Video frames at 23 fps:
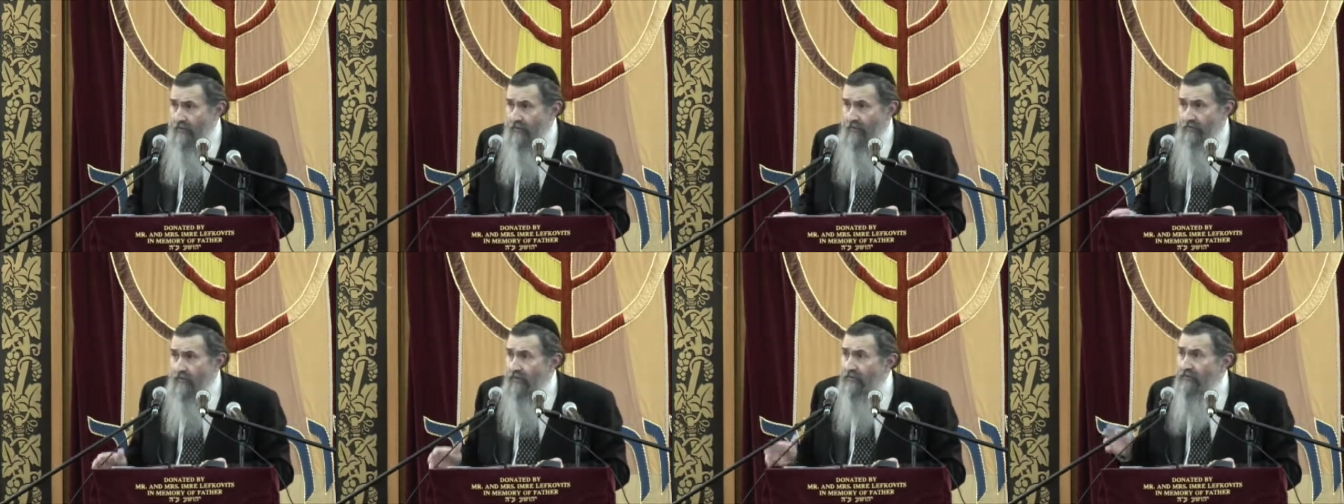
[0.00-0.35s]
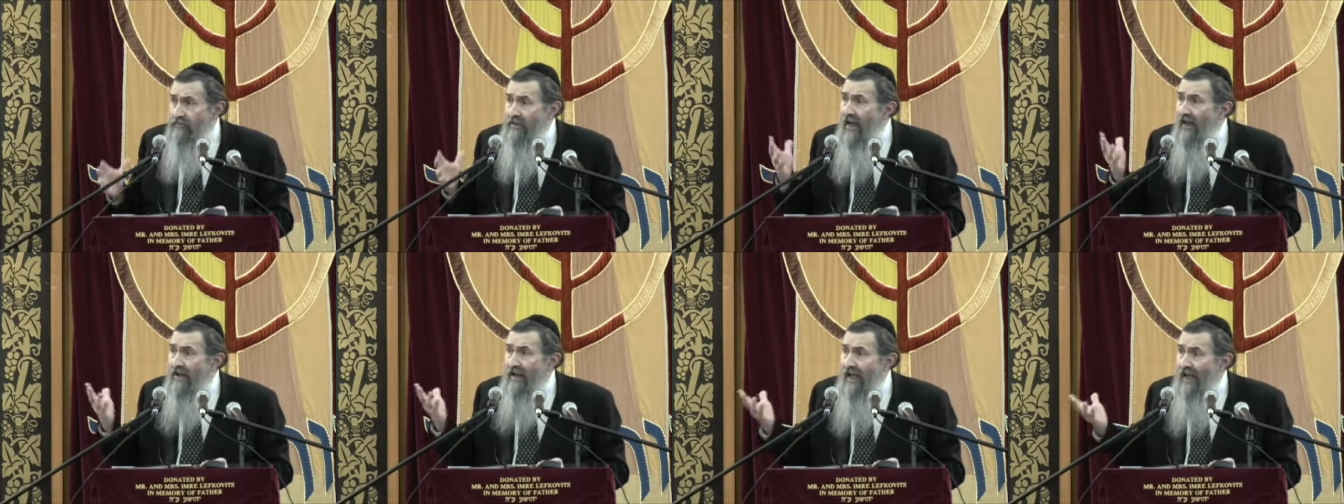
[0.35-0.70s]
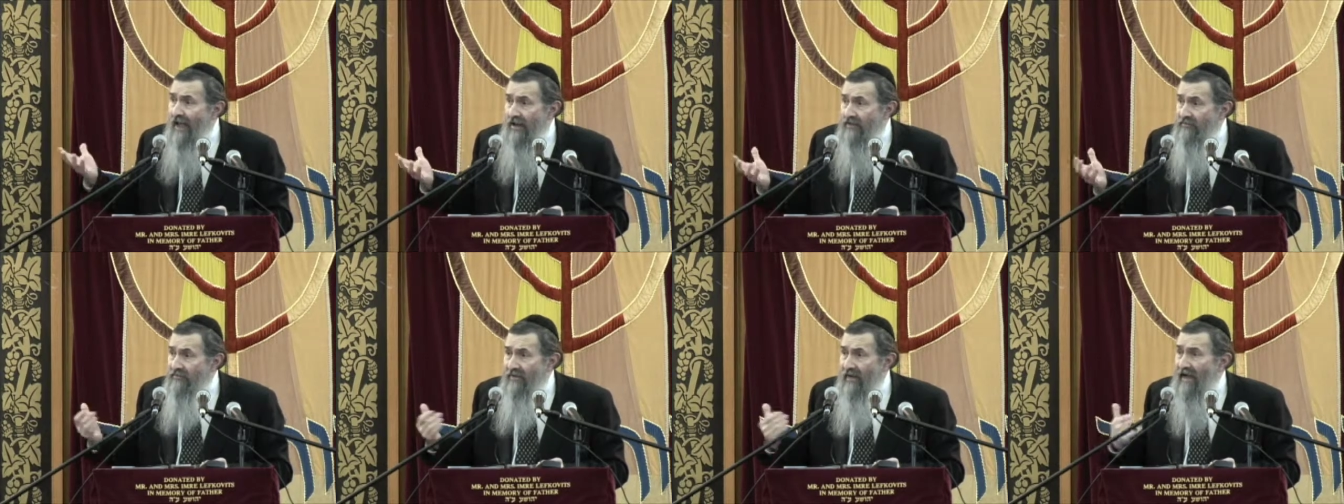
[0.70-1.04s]
does not
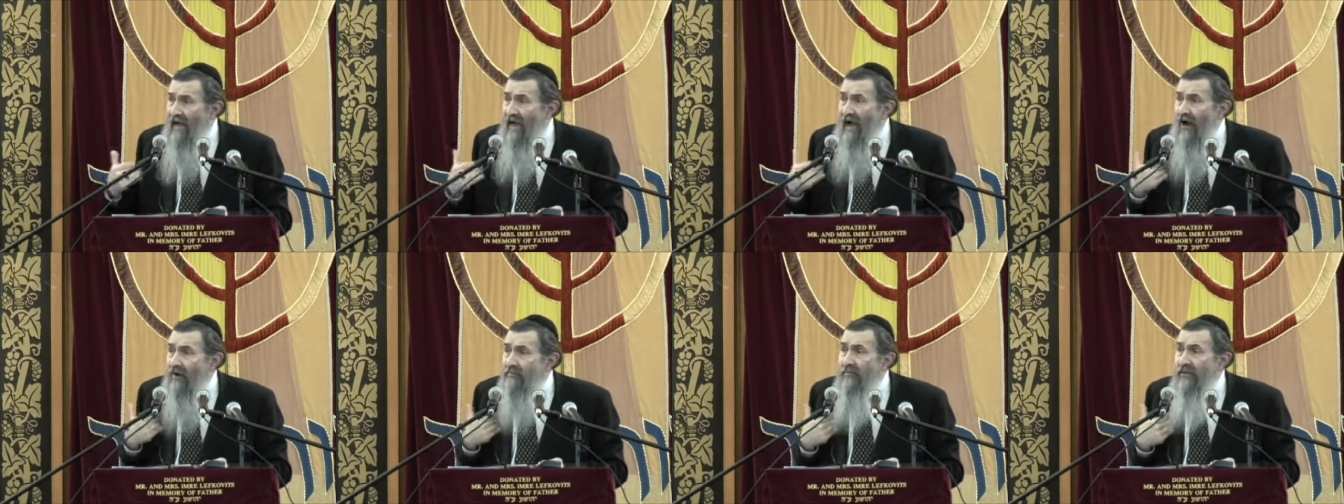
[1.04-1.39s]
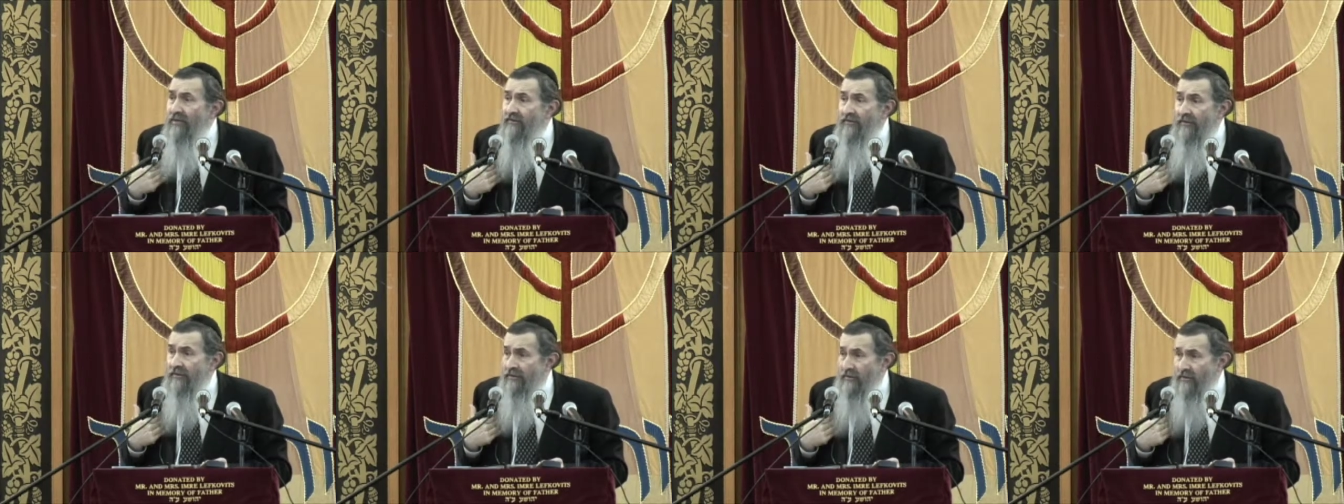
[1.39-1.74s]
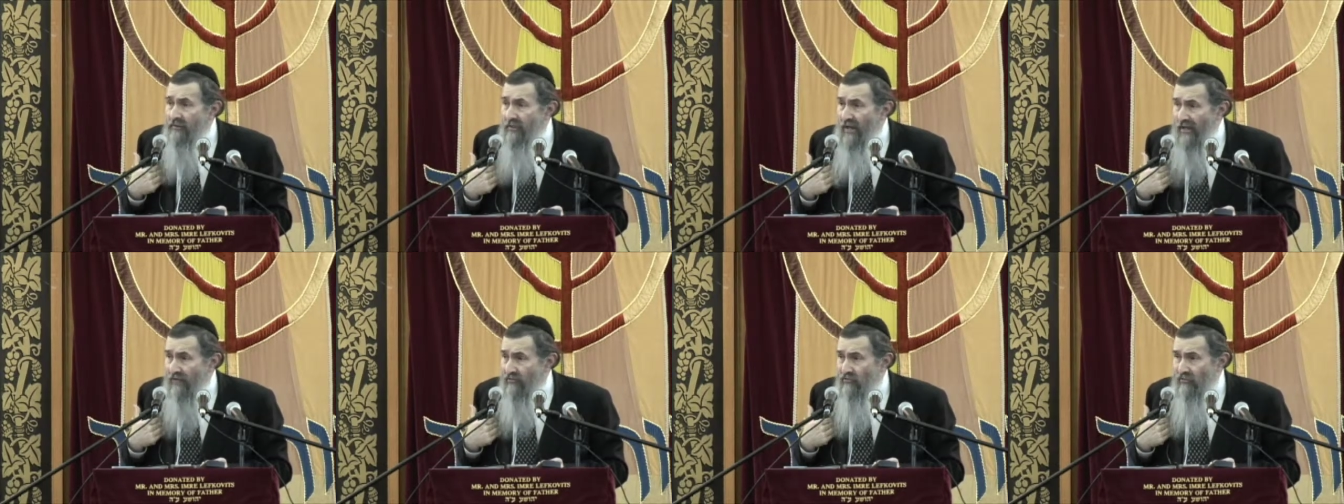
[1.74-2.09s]
have our
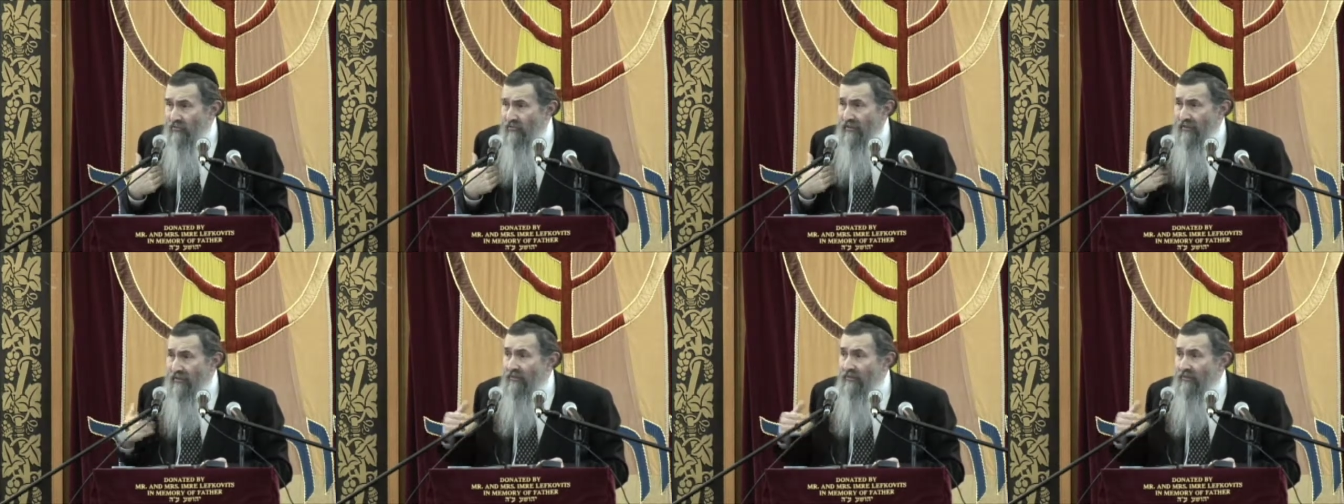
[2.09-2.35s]
participation